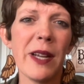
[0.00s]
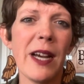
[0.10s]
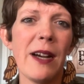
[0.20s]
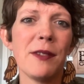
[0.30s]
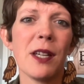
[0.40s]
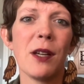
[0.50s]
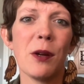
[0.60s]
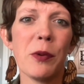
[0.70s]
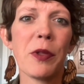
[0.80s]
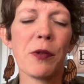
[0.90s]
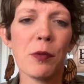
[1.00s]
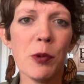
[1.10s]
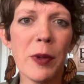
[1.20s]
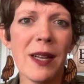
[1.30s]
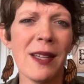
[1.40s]
have to go
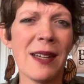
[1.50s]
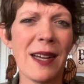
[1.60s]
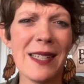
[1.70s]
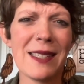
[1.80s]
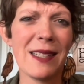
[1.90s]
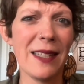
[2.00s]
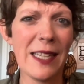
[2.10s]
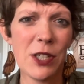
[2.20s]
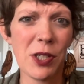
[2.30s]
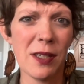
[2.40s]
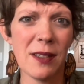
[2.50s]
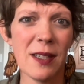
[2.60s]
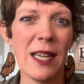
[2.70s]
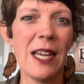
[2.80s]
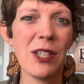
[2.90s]
through it in isolation,
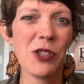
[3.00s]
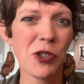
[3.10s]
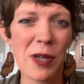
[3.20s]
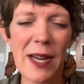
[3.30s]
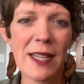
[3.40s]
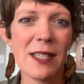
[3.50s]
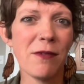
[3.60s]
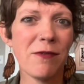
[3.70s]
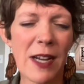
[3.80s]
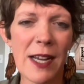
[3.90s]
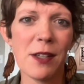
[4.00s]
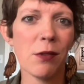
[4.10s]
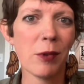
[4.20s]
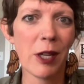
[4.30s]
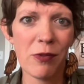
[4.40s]
trying to find your
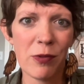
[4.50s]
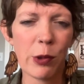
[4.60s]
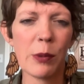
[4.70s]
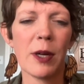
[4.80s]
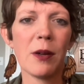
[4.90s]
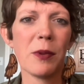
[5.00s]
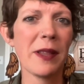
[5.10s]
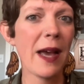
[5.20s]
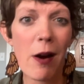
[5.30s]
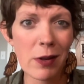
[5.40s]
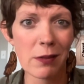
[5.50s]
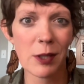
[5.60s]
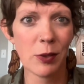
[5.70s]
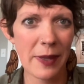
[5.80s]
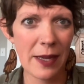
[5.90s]
way forward without a
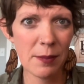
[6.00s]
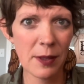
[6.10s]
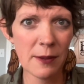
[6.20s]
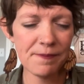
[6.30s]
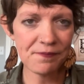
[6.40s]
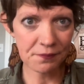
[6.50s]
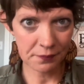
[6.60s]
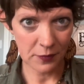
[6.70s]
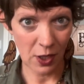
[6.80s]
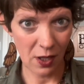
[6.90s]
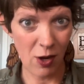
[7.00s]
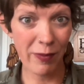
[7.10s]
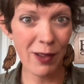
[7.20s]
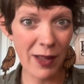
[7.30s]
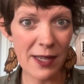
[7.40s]
roadmap. Over
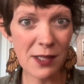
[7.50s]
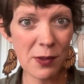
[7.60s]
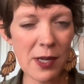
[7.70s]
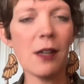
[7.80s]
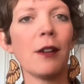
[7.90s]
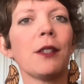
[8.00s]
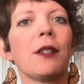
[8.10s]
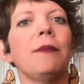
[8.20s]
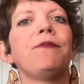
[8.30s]
the last 20 years,